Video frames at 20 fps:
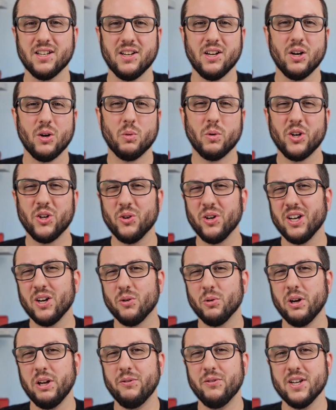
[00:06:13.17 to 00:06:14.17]
we're doing a
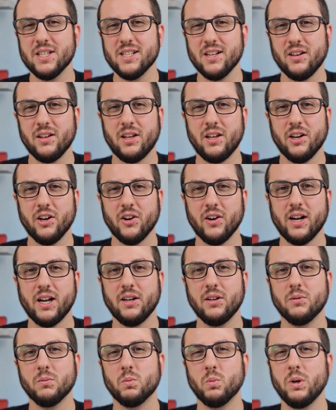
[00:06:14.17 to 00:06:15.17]
revisit here
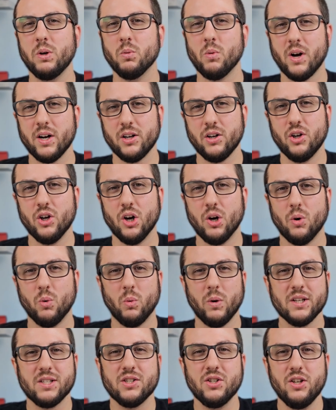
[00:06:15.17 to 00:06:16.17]
and we want to know
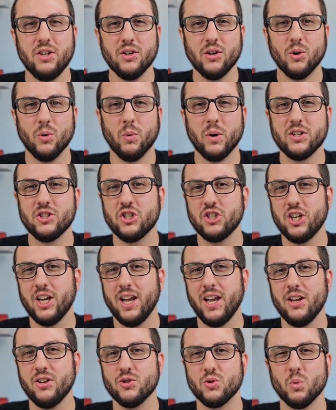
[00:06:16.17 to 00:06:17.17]
what's new, what's
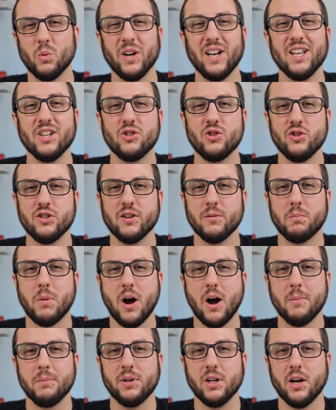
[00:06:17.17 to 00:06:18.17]
changed, what issues have
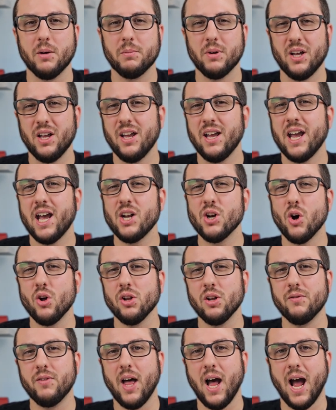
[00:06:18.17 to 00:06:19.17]
popped up, and
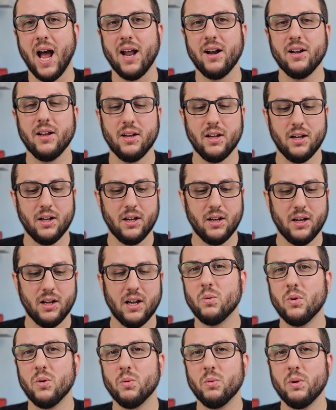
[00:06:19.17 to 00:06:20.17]
all of that.
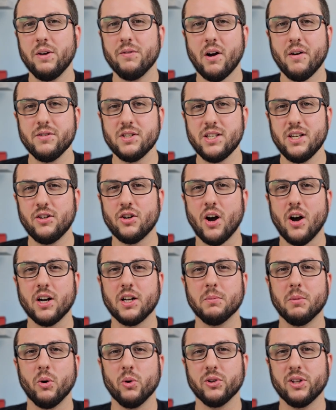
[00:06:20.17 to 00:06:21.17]
We've obviously
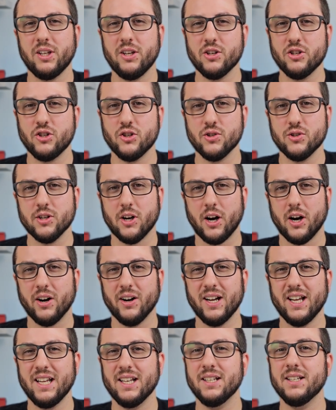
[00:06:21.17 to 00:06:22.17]
talked about what the issues are
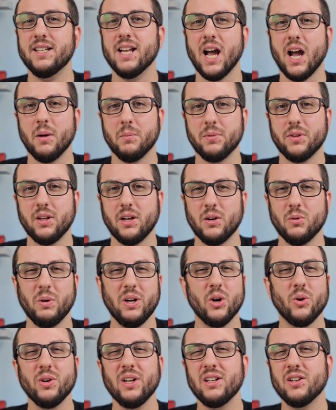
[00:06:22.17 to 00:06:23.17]
in depth, and we
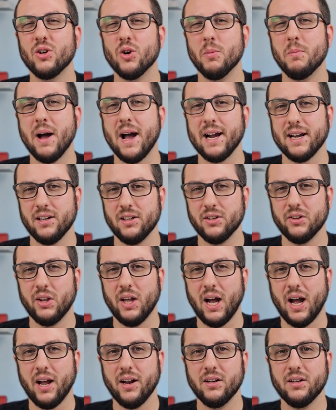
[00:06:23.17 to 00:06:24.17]
don't need to go back into that.